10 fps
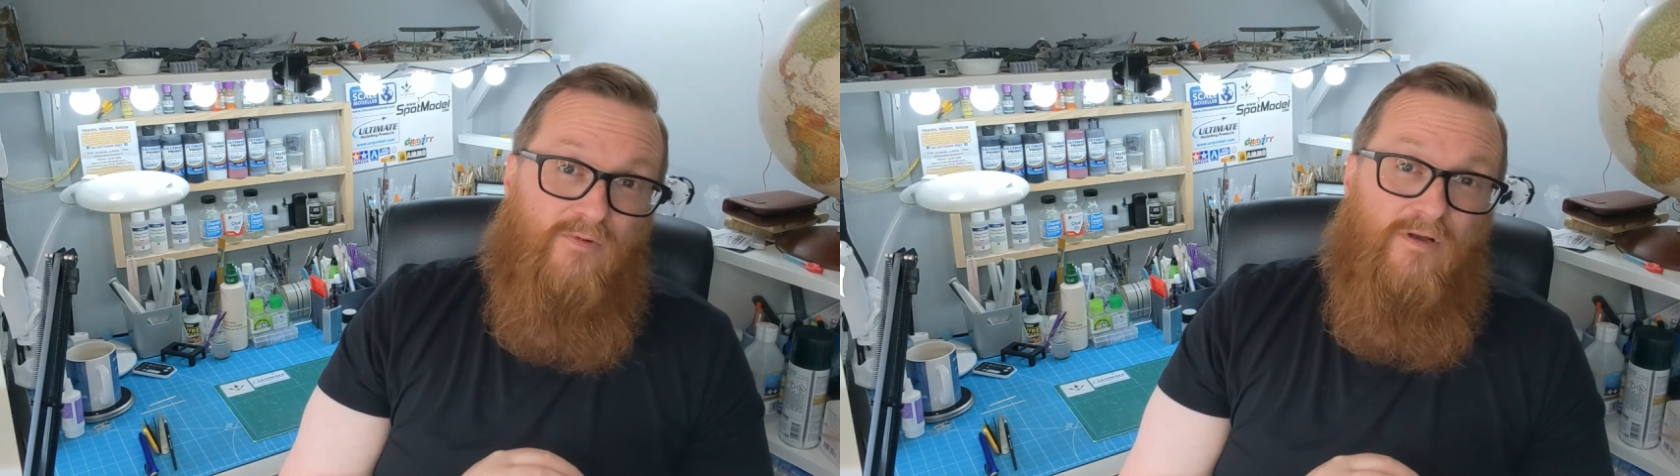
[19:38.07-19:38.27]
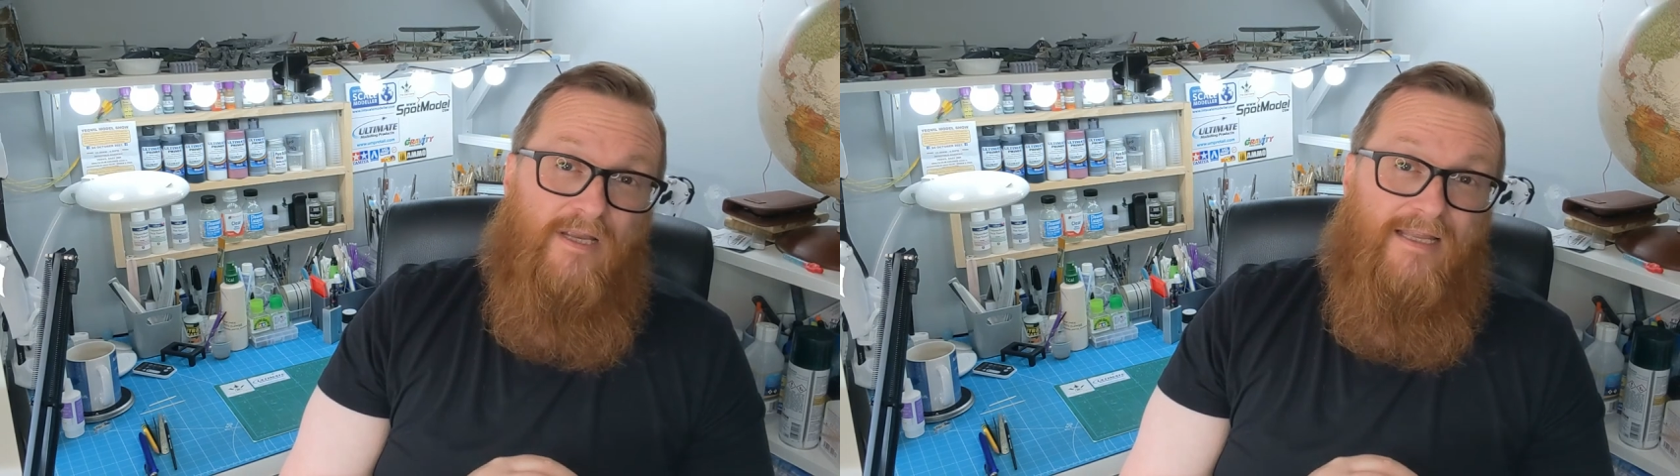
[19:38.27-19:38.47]

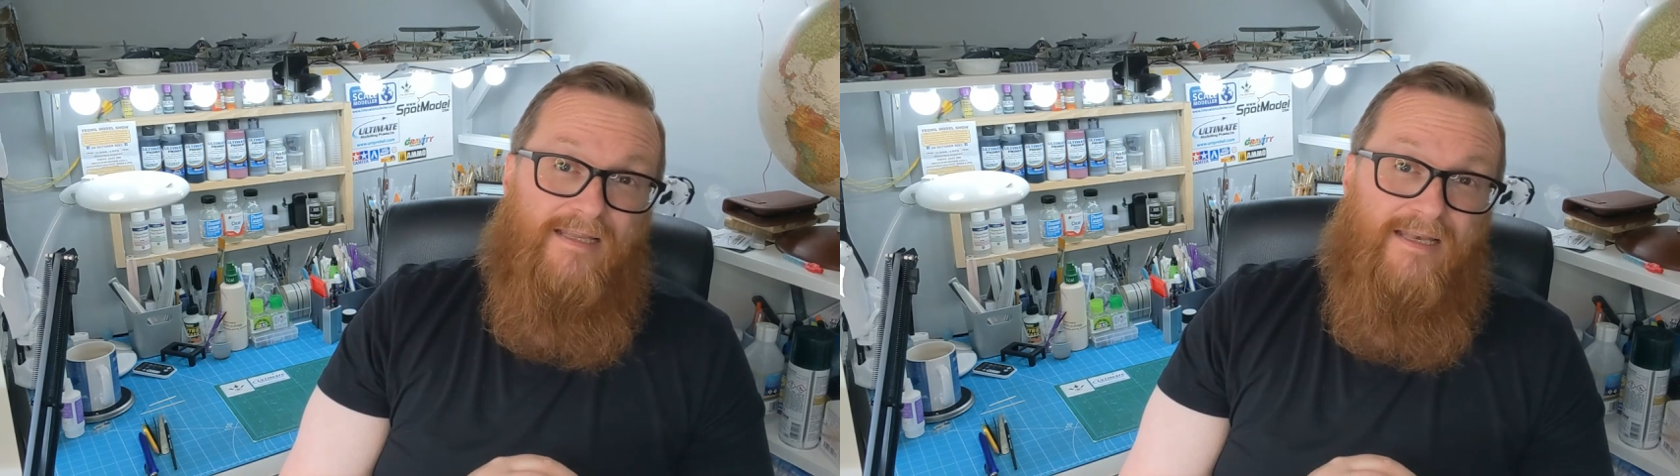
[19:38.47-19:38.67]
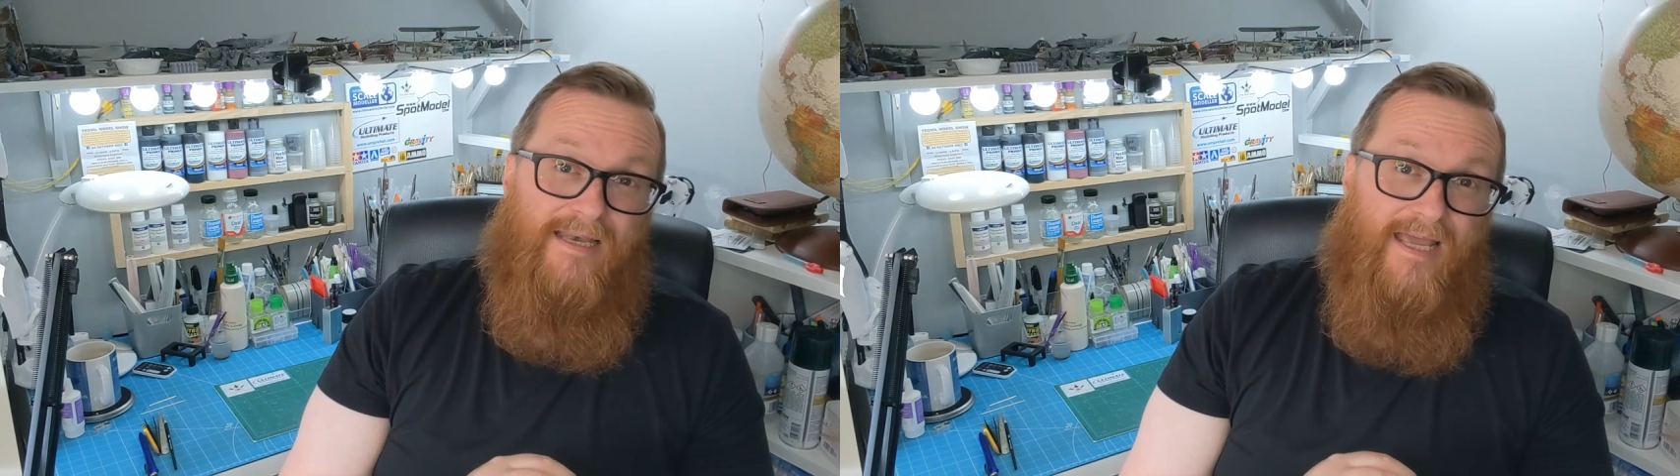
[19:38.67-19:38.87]
all in
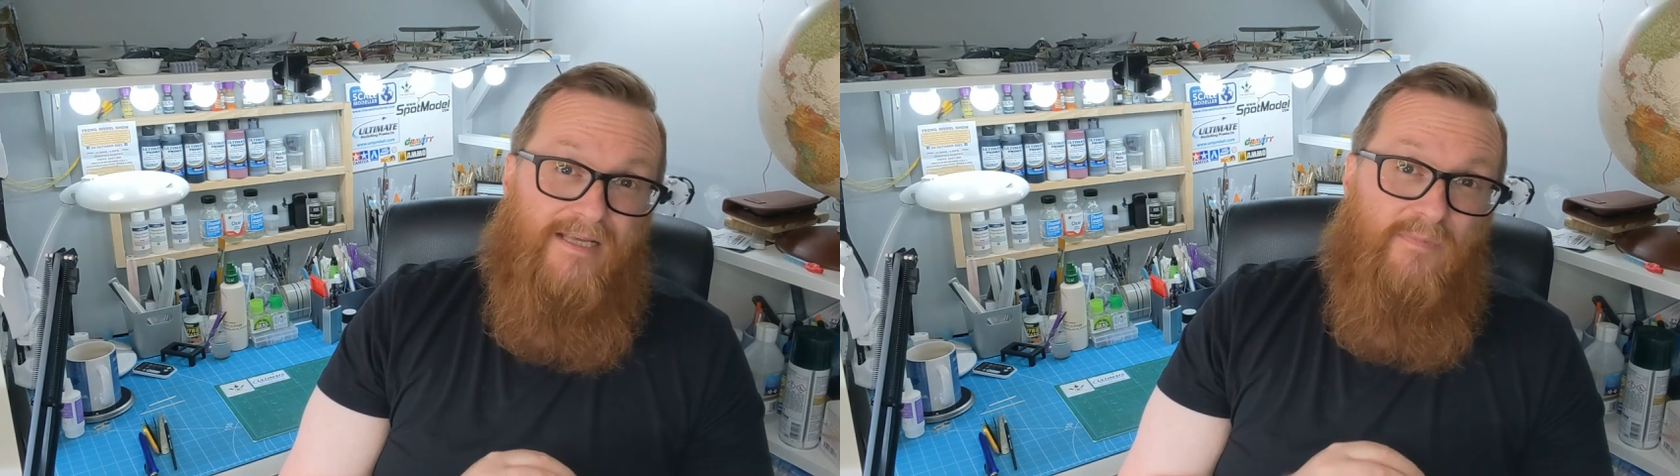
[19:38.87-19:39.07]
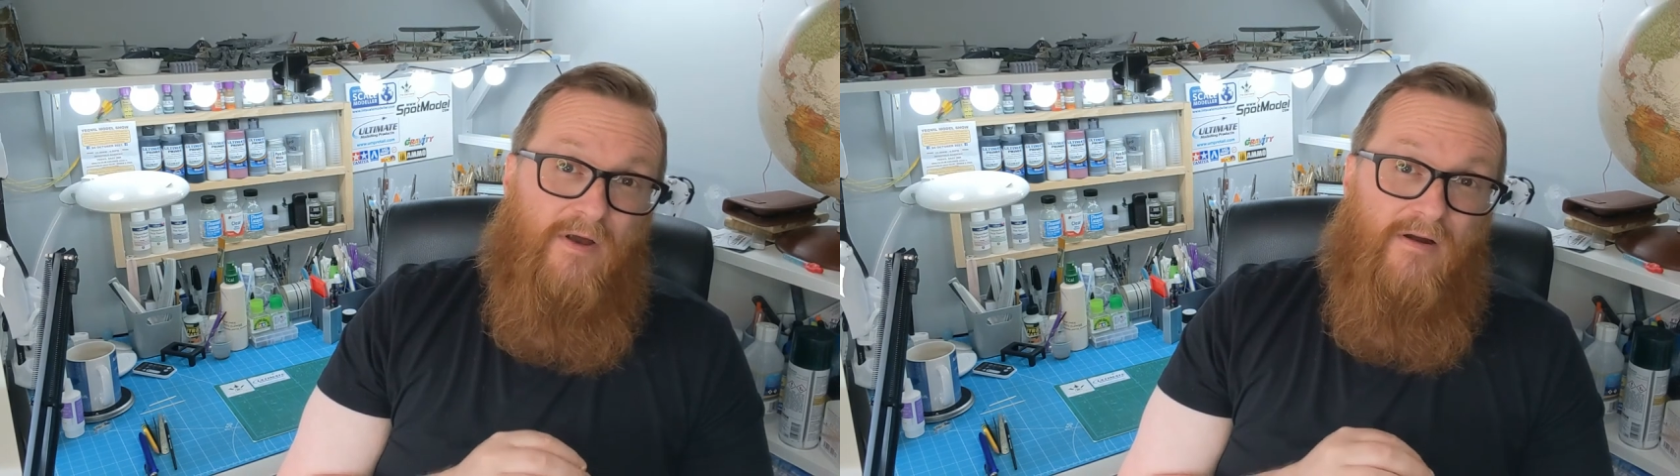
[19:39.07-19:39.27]
the
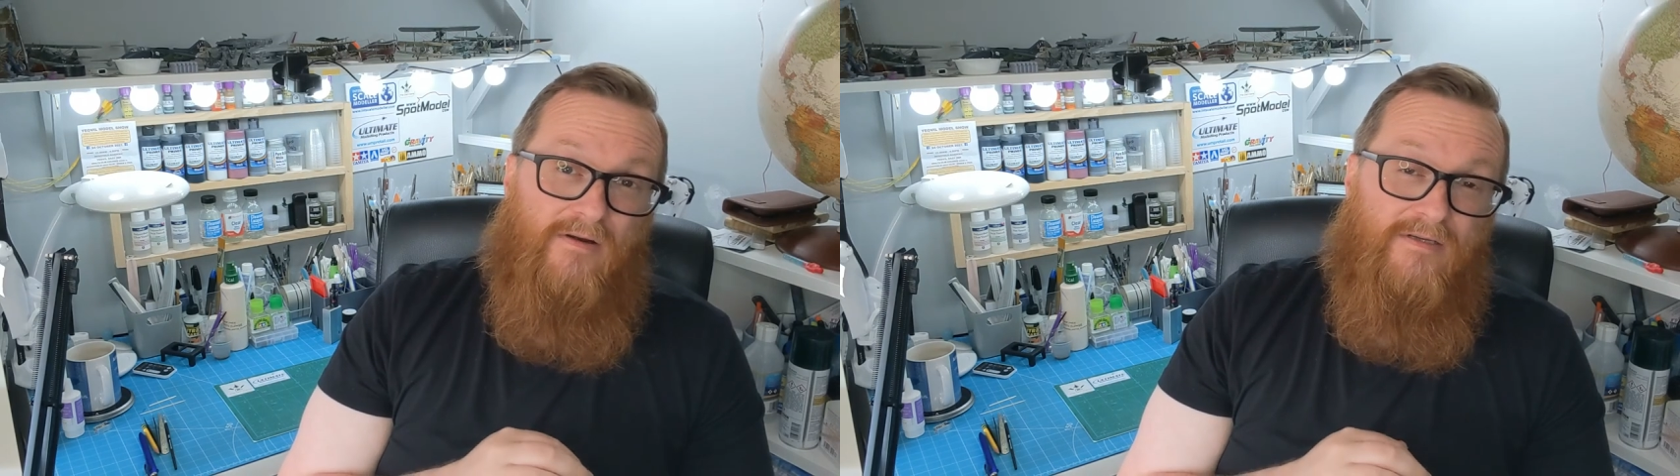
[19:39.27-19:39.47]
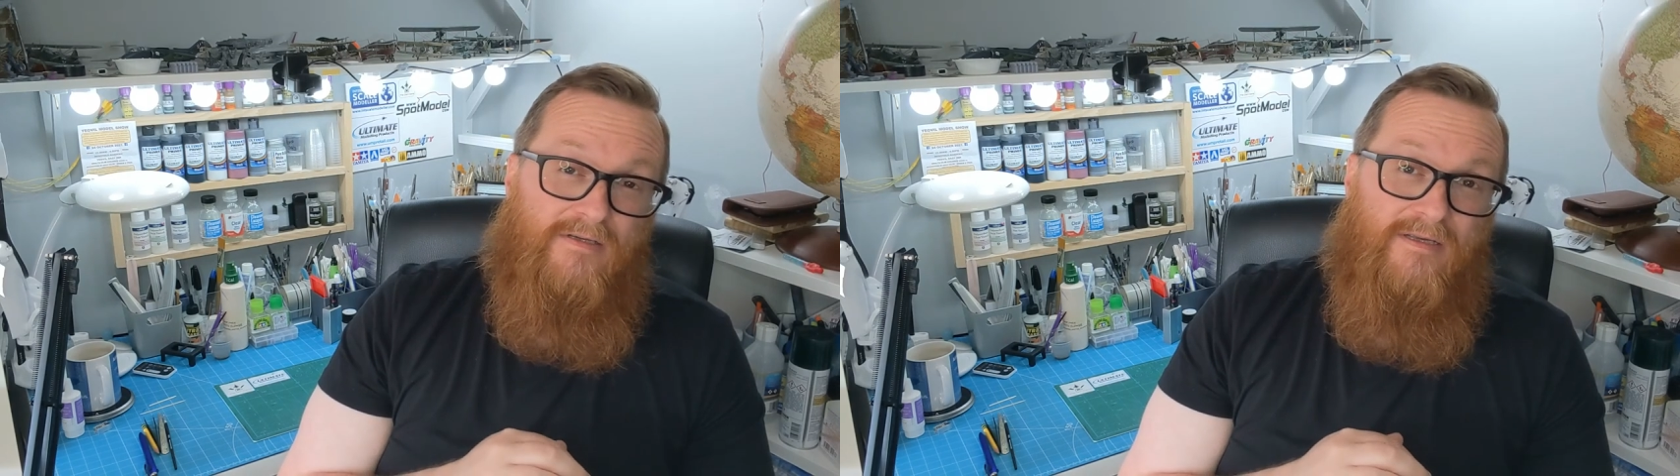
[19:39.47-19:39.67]
next
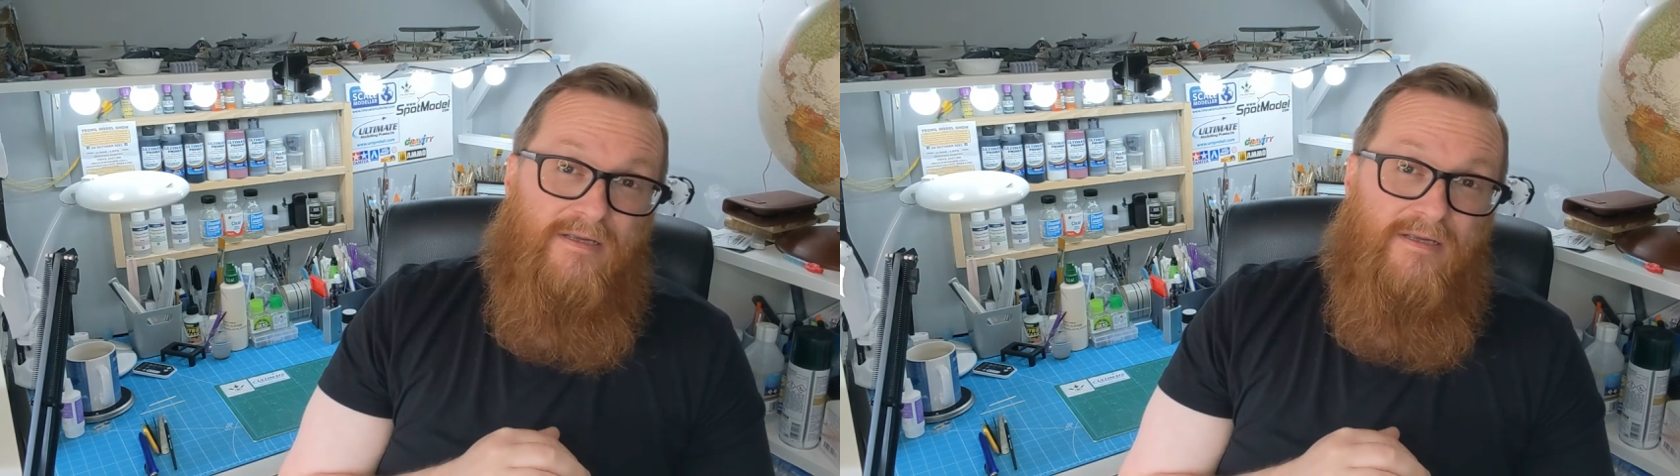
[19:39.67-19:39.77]
part